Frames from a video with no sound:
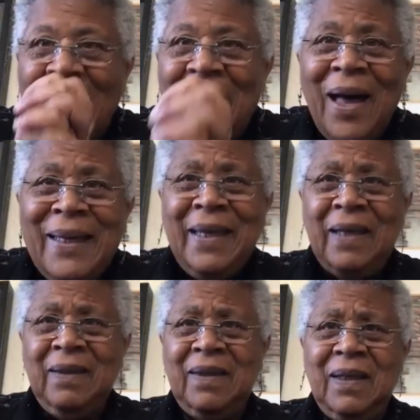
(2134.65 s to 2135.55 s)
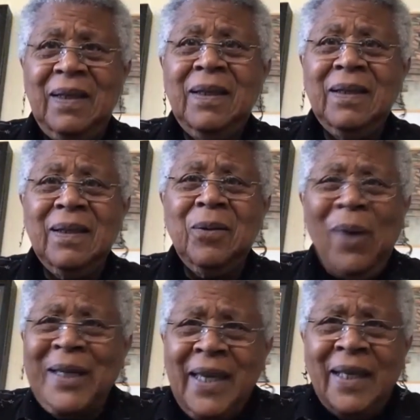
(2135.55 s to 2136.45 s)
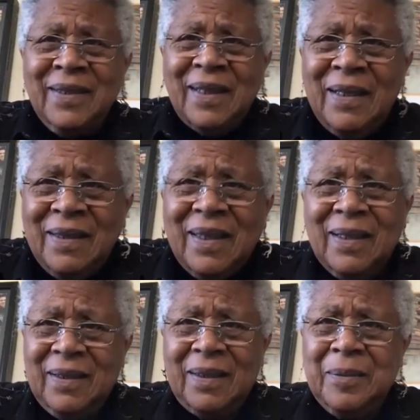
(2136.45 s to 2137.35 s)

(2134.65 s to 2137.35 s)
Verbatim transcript: I can think. Why can't they think?